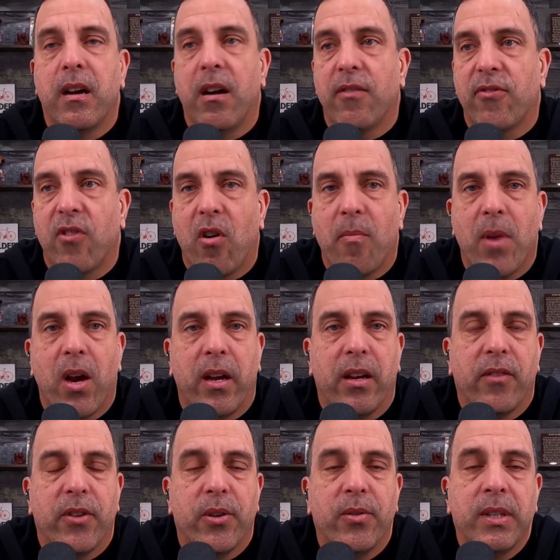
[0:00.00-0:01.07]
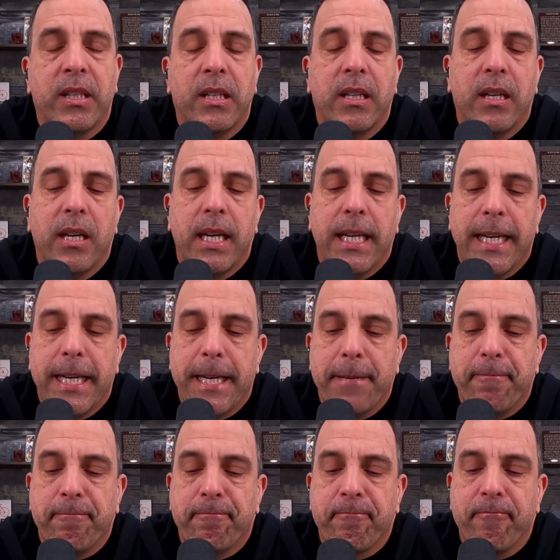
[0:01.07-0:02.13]
for our mock interview.
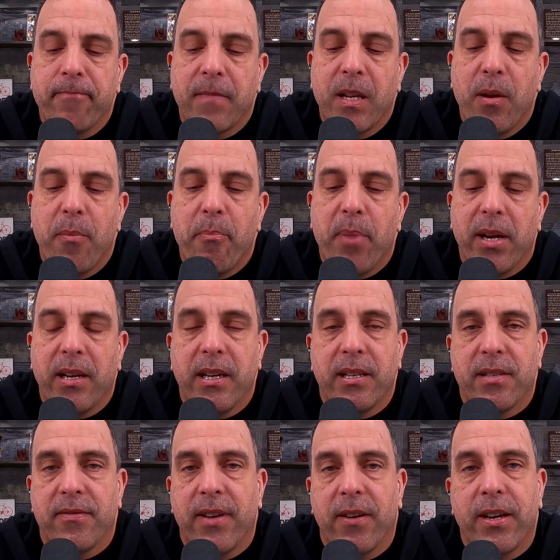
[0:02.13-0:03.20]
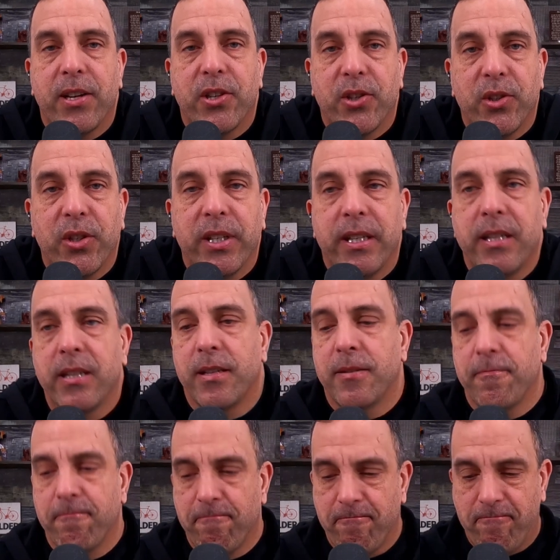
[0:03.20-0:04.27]
But it is a very good
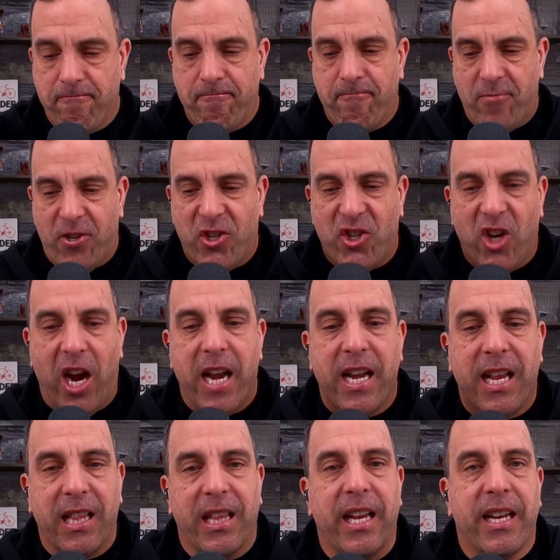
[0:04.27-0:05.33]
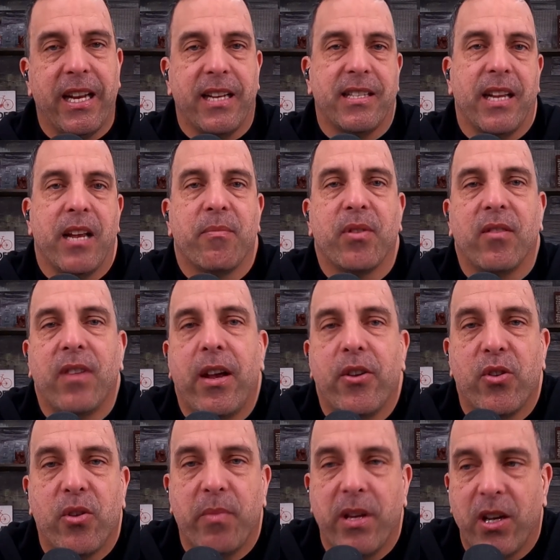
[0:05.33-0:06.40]
shining light example of how you
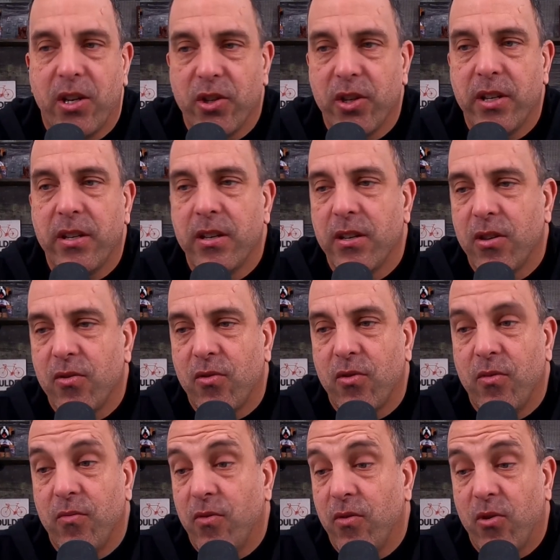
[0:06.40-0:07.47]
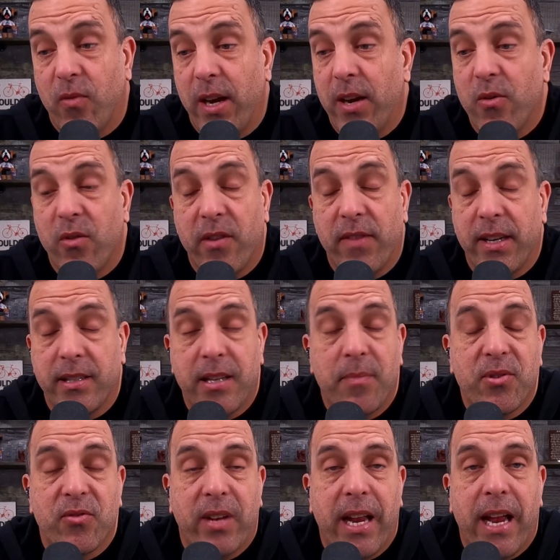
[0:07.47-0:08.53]
could be a good, great, or even
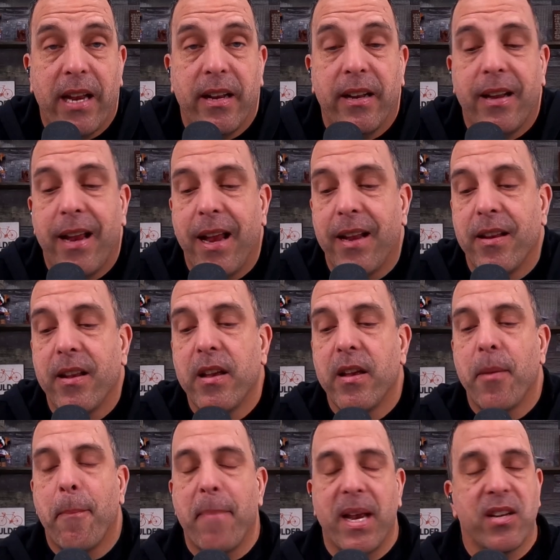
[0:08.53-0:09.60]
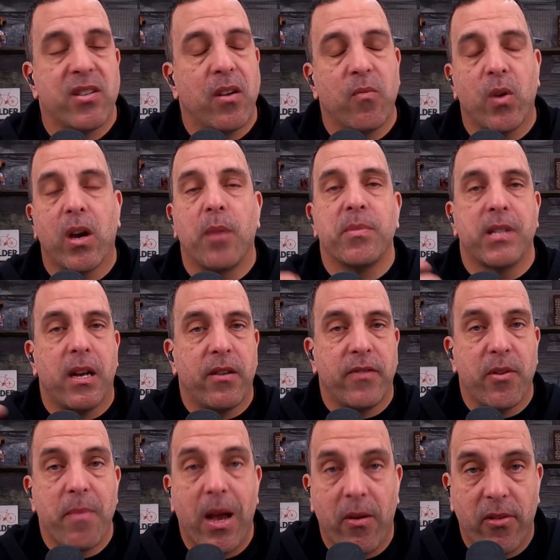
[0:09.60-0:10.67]
exceptional candidate. And based on what comes out of your
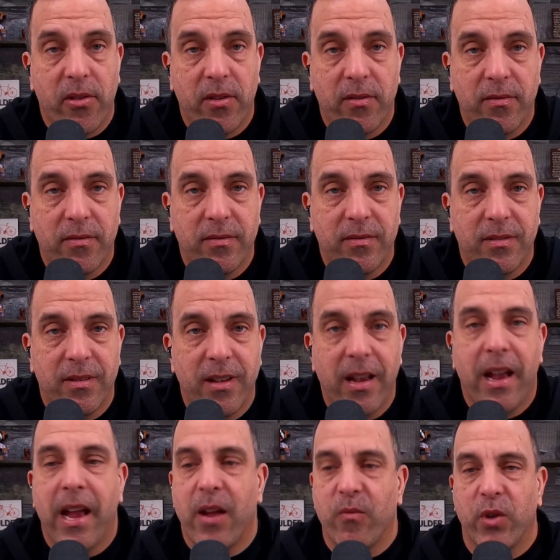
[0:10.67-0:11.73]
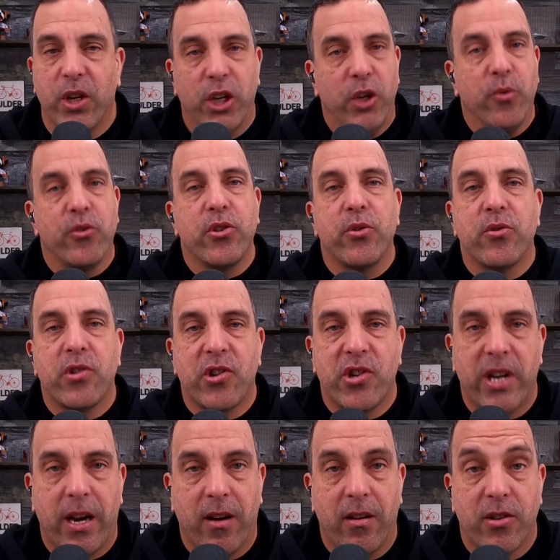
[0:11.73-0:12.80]
mouth and what you choose to
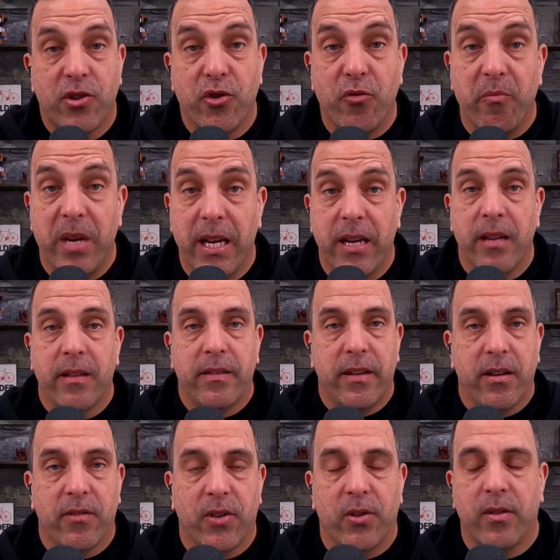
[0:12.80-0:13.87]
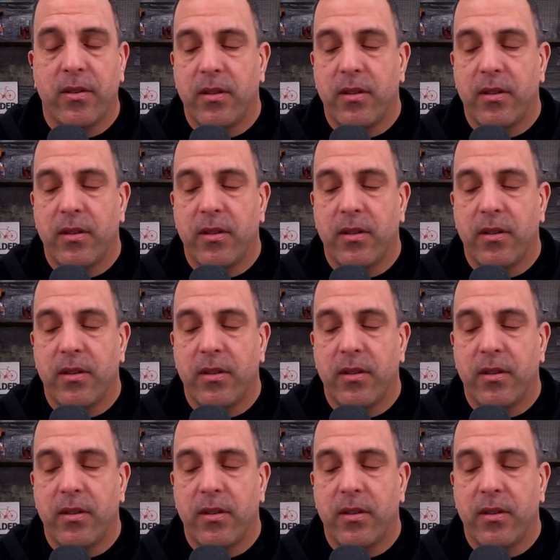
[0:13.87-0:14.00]
share to me, the interviewer,